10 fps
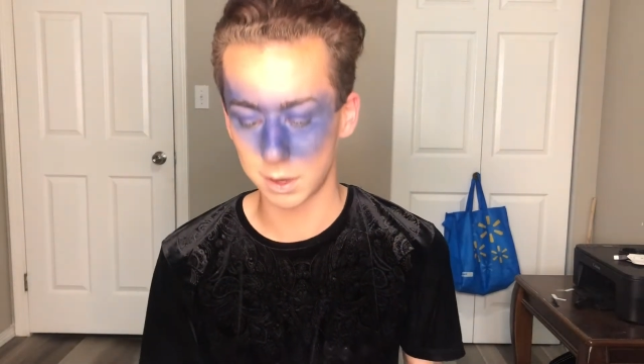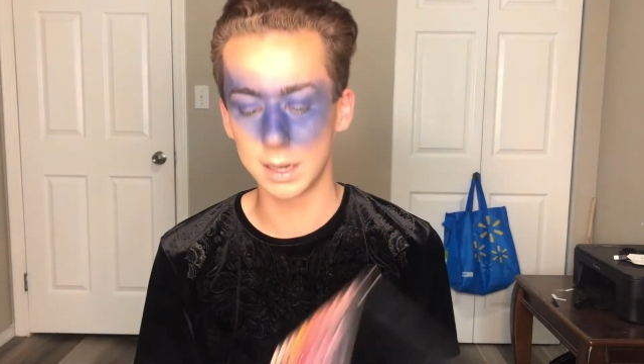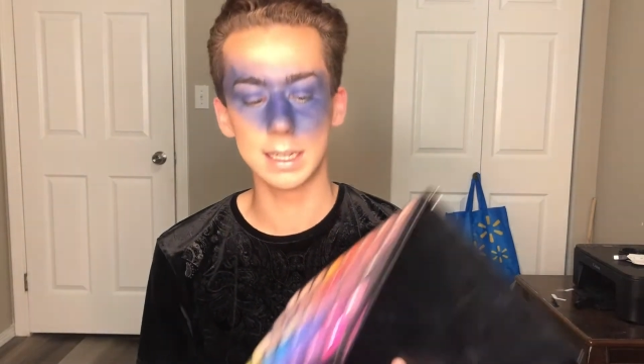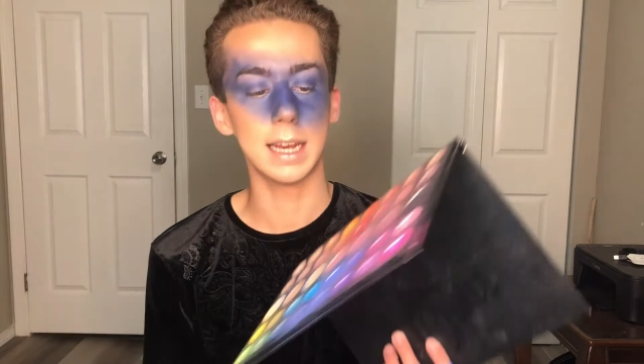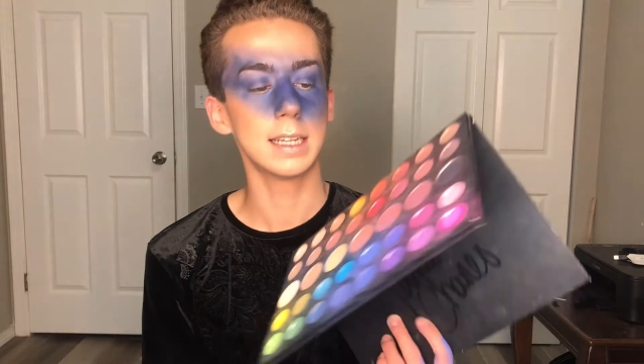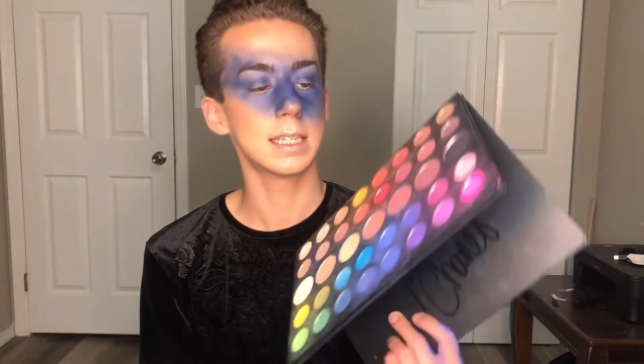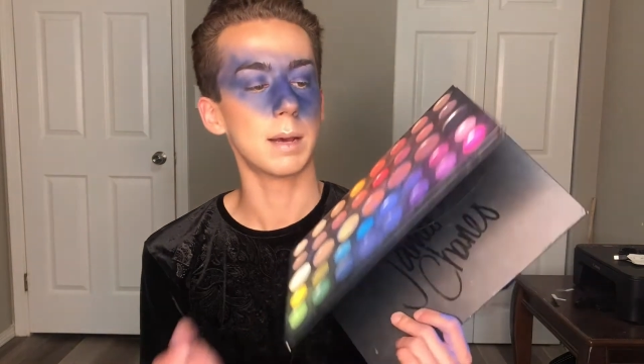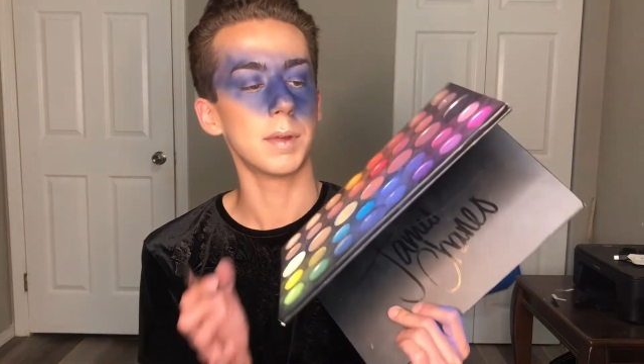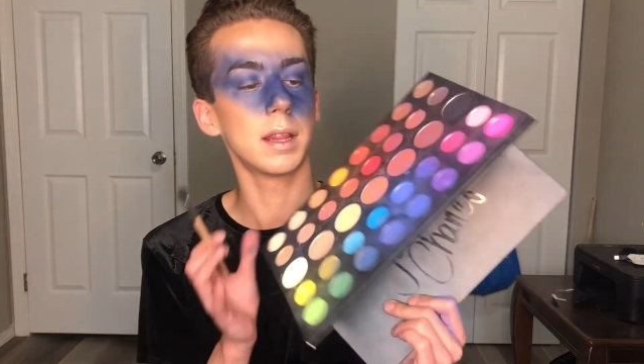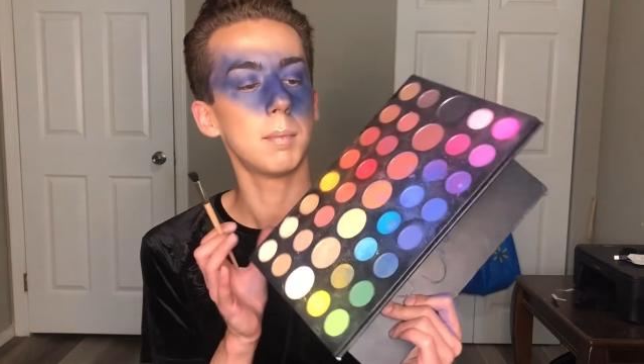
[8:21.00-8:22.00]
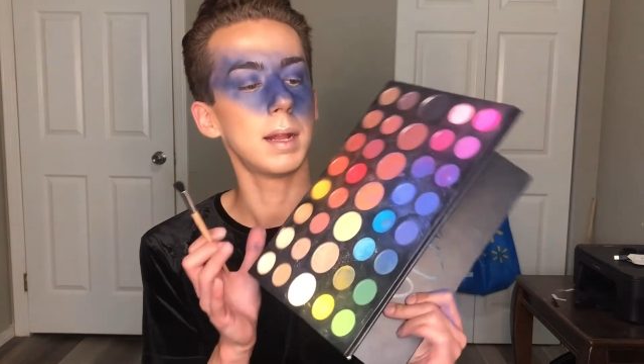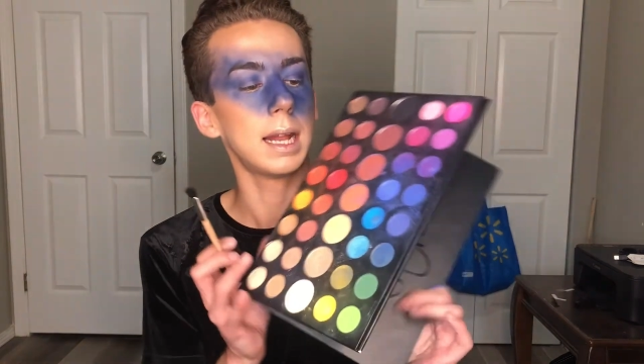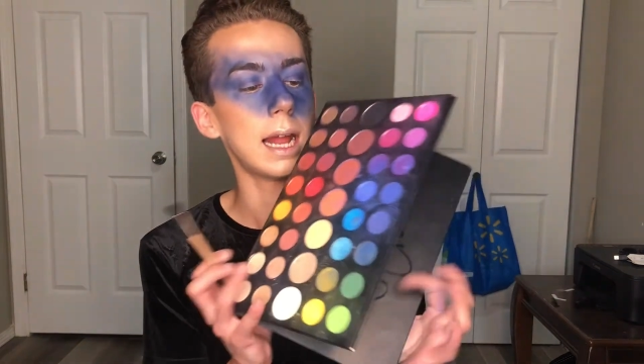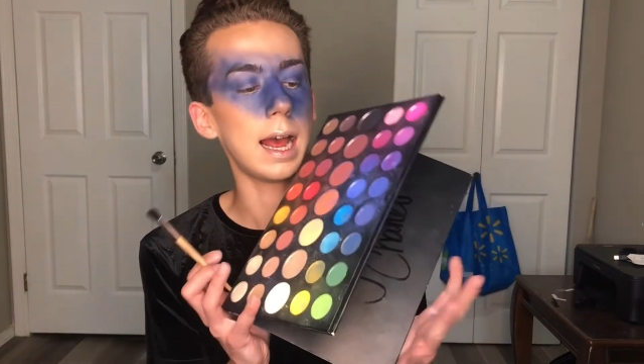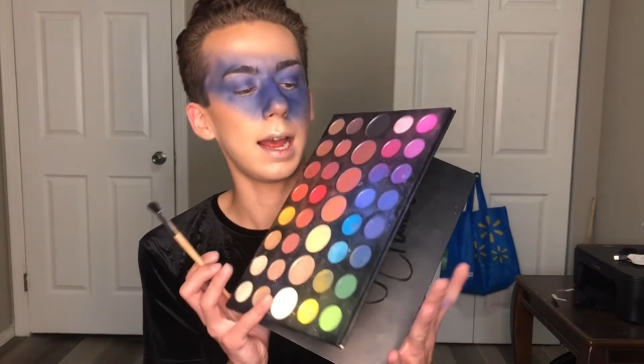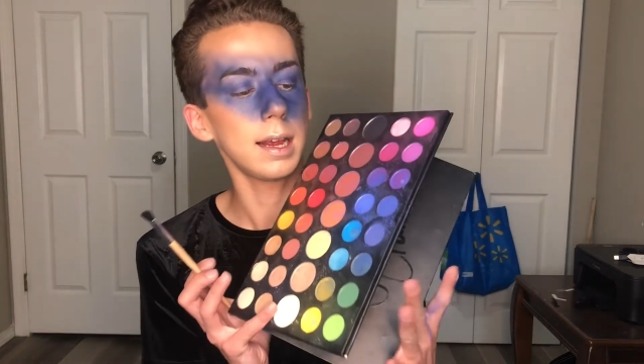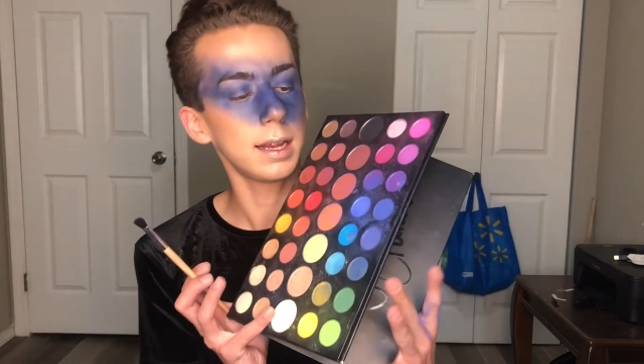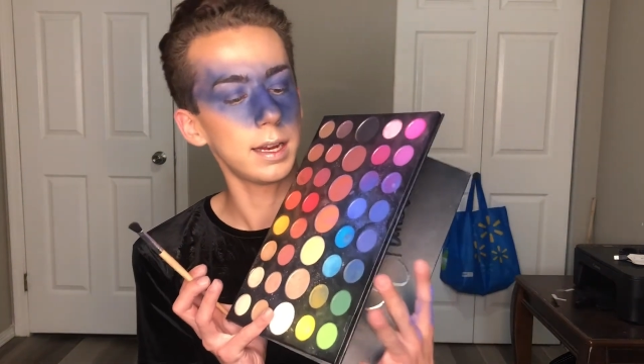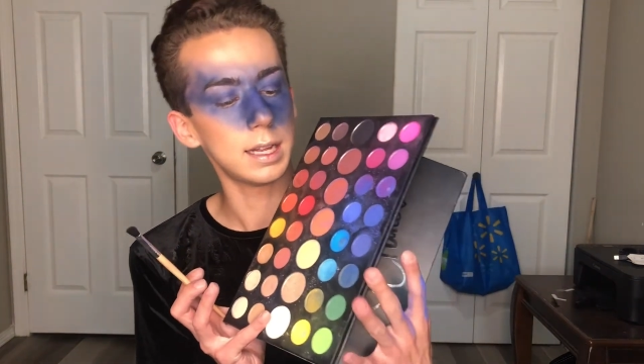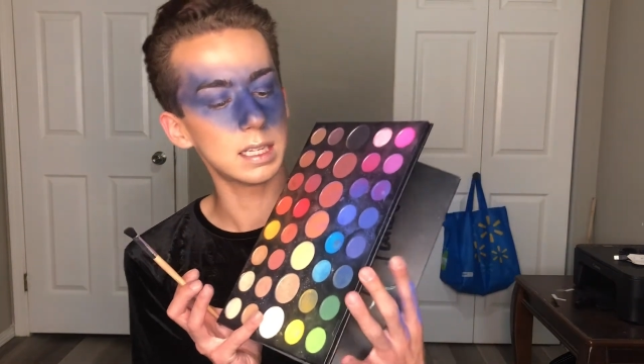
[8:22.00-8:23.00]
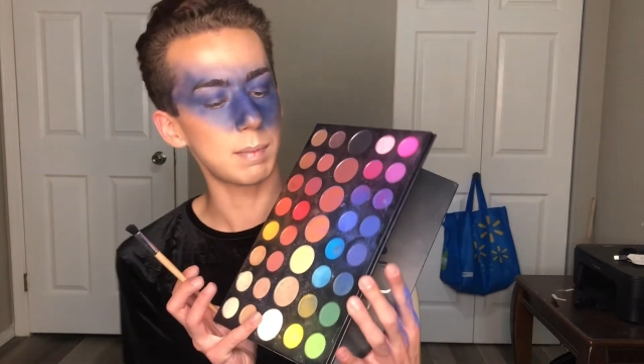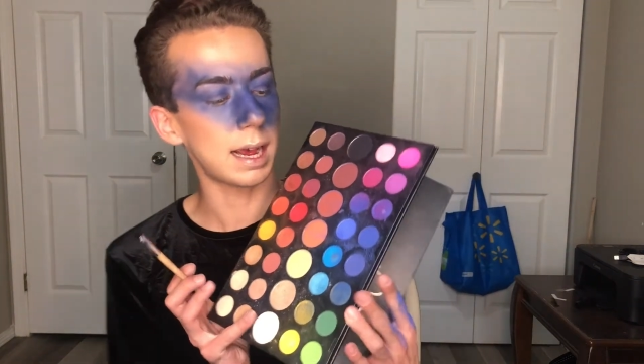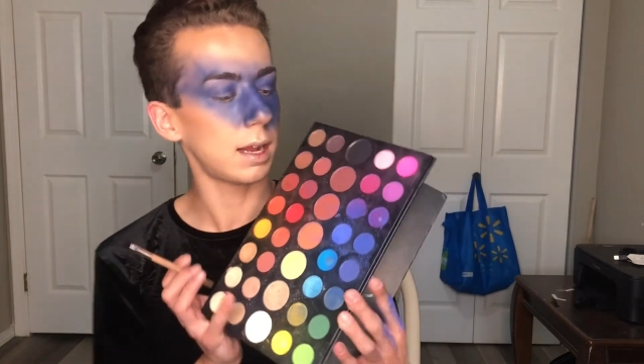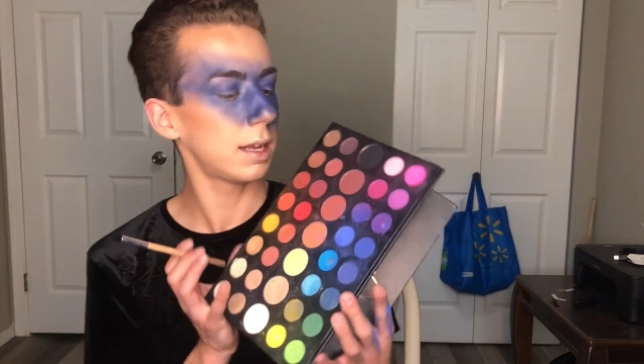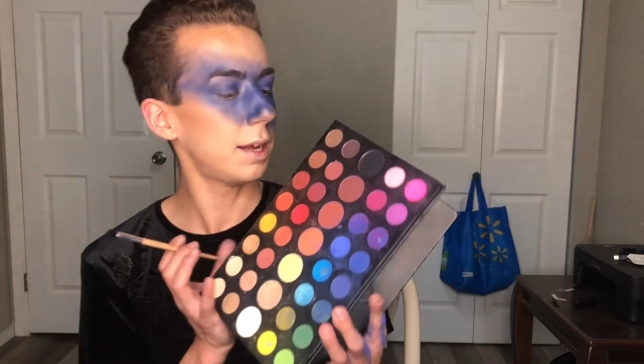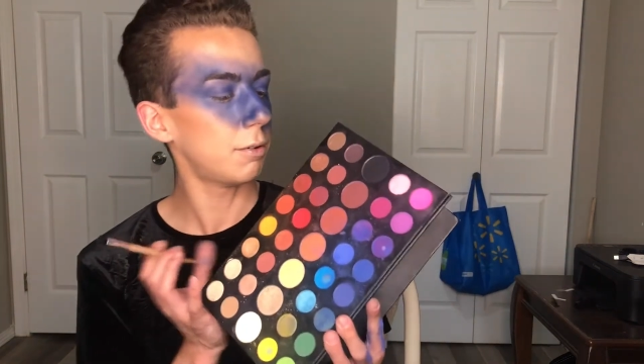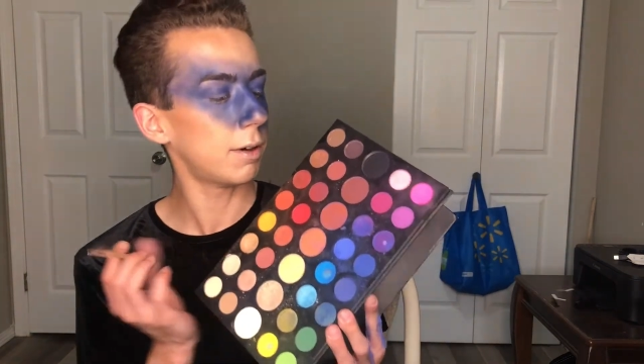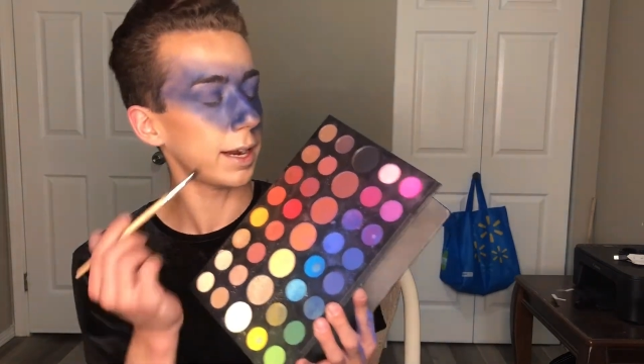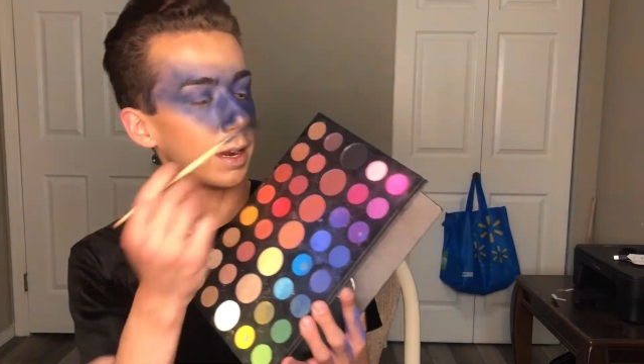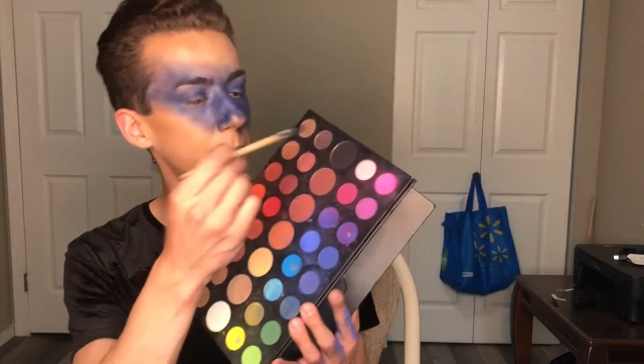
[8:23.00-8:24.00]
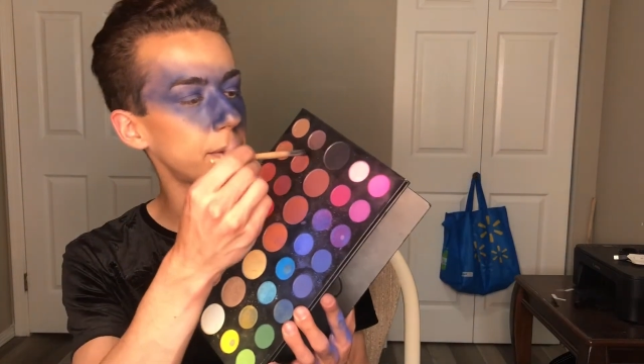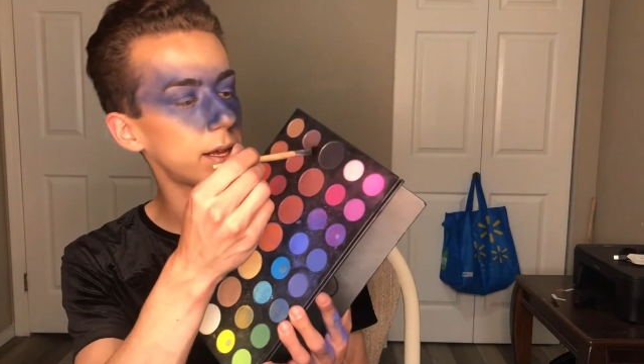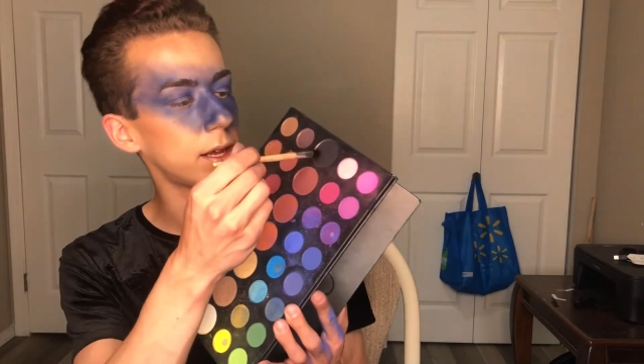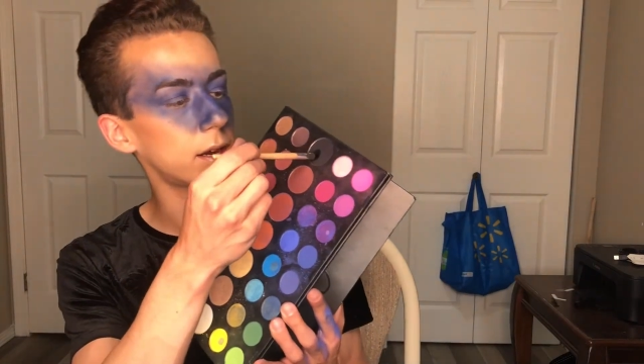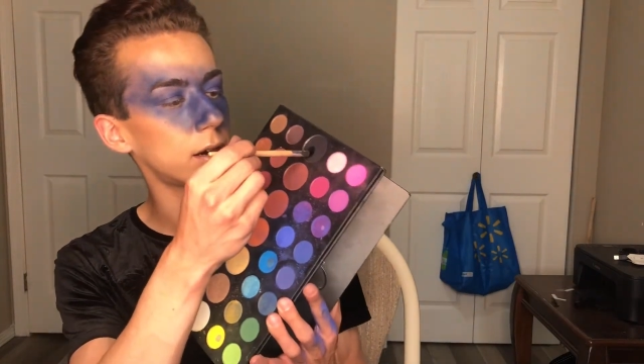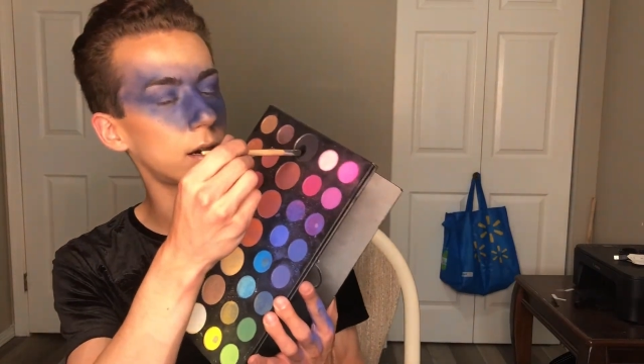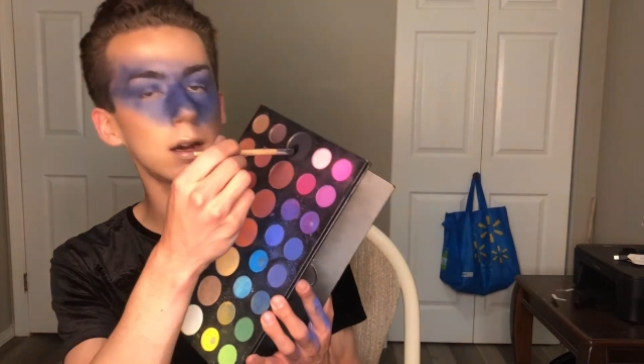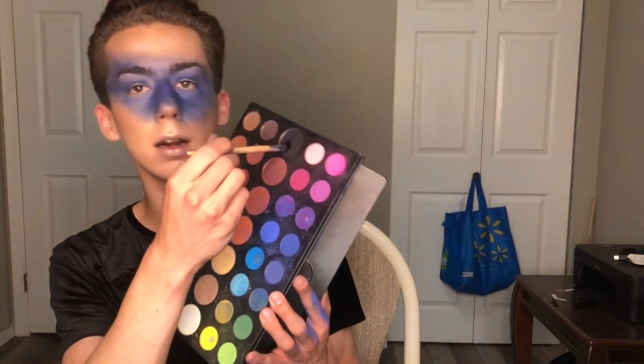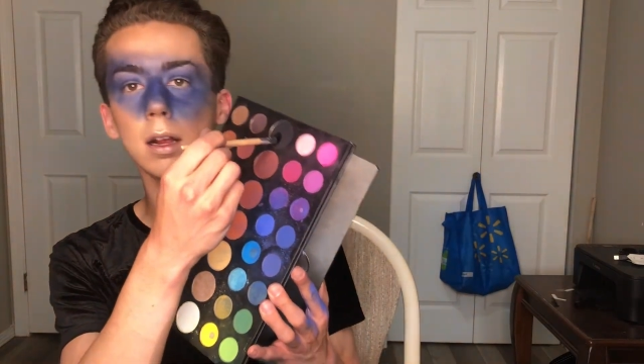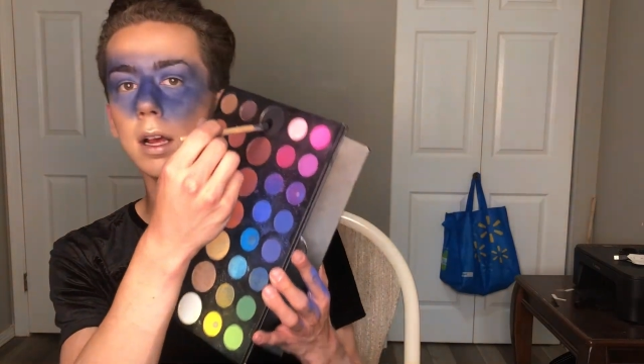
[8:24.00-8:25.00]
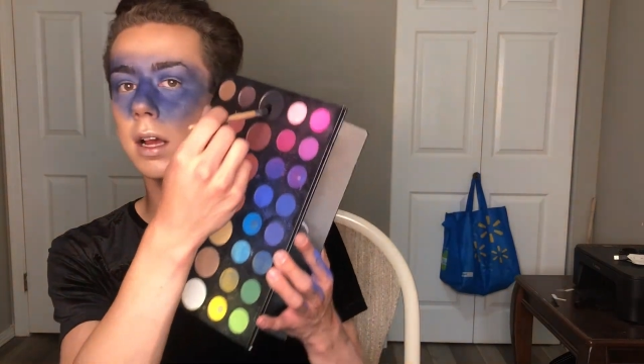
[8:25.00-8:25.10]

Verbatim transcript: we're gonna take some of the black in his palette right up here.